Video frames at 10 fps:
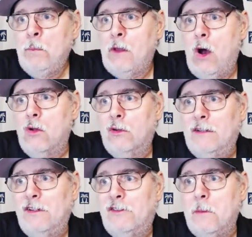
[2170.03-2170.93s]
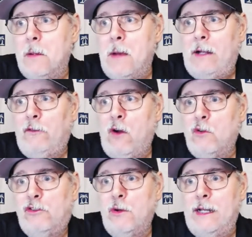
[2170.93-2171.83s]
called Lessons from the
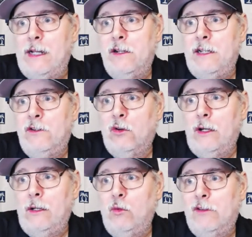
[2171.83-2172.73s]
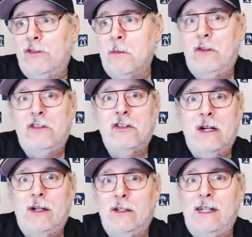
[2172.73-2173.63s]
Microphone, Tuning into the Enduring Wisdom of
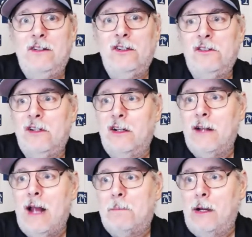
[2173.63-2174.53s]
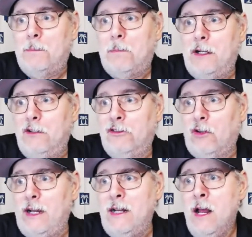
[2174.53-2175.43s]
Visionary Leaders in the top right part of your
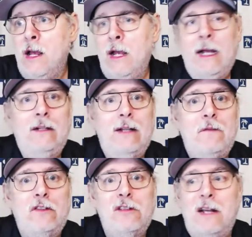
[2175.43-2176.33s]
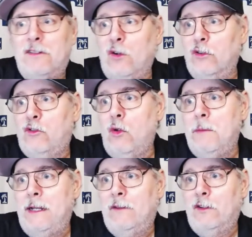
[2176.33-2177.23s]
screen. It emphasizes old school
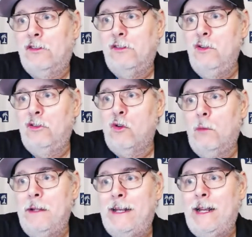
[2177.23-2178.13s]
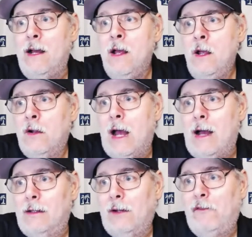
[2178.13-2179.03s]
media versus new school media.
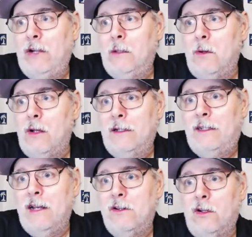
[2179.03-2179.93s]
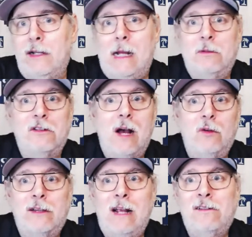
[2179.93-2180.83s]
Available on Kindle and Amazon.
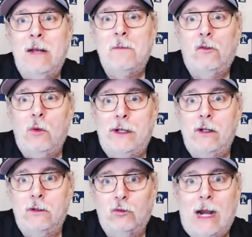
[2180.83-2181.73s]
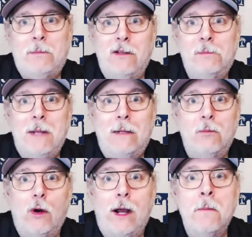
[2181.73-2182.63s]
With that said, before we wrap this bad
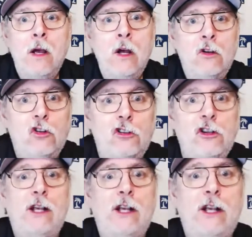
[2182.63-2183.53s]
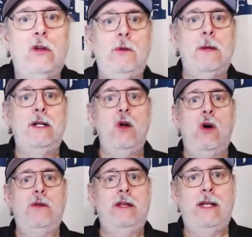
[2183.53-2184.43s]
boy up, George Eichhorn, let everybody know
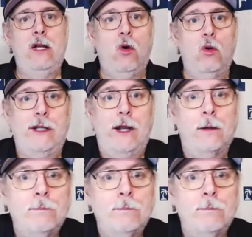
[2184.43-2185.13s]
how they get a hold of you.